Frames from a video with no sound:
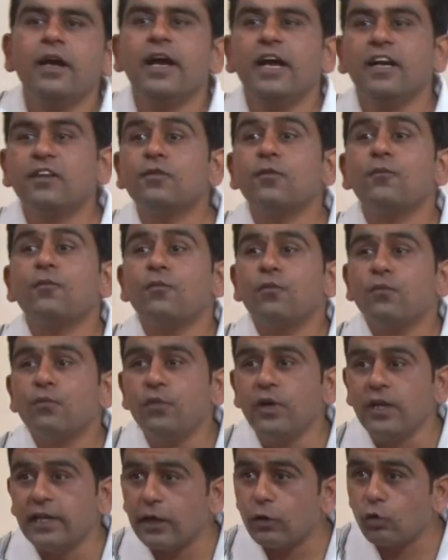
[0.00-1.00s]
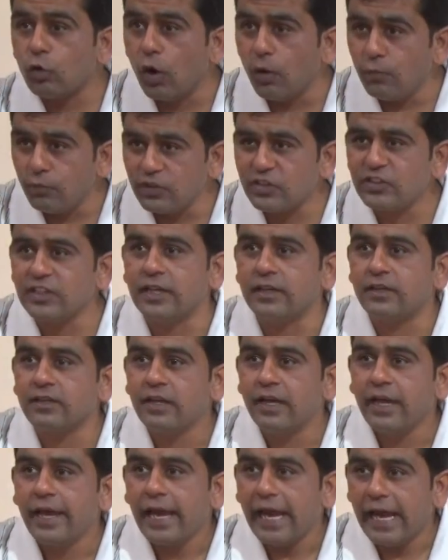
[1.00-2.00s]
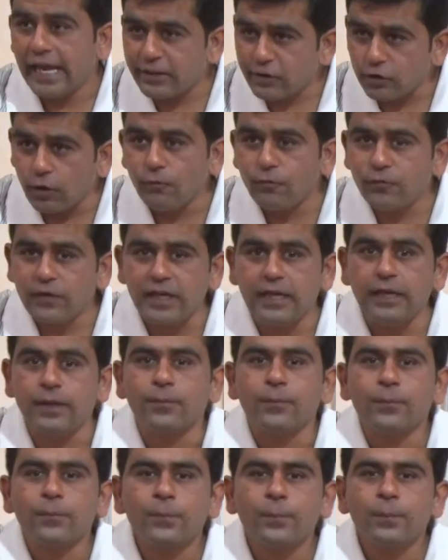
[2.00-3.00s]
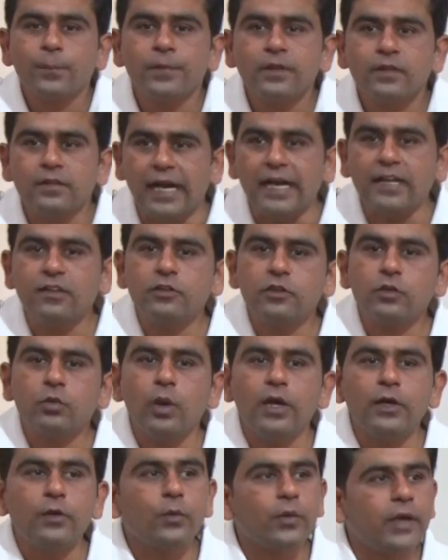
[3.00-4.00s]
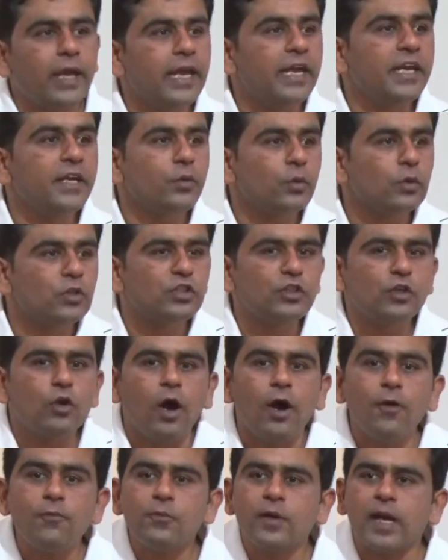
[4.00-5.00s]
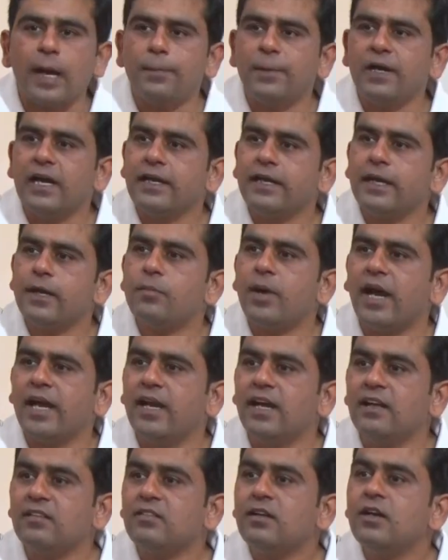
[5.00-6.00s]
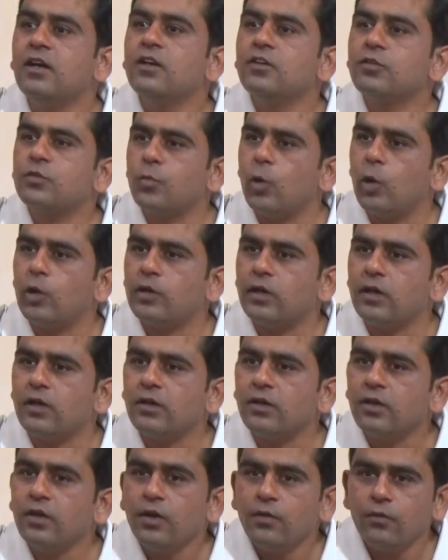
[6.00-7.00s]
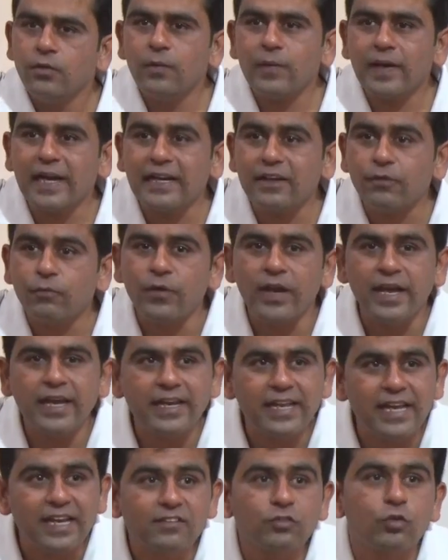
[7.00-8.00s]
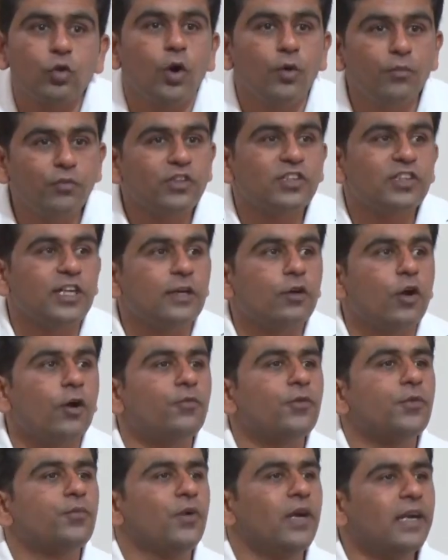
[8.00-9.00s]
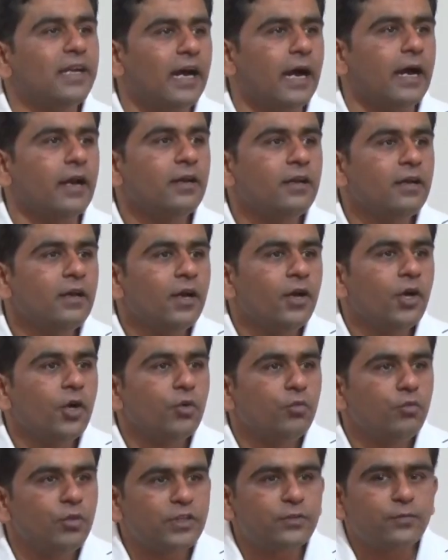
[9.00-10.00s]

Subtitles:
its filter coefficient h of t, that is equal to k into g of capital T minus small t. We will get a various coefficient of a filter which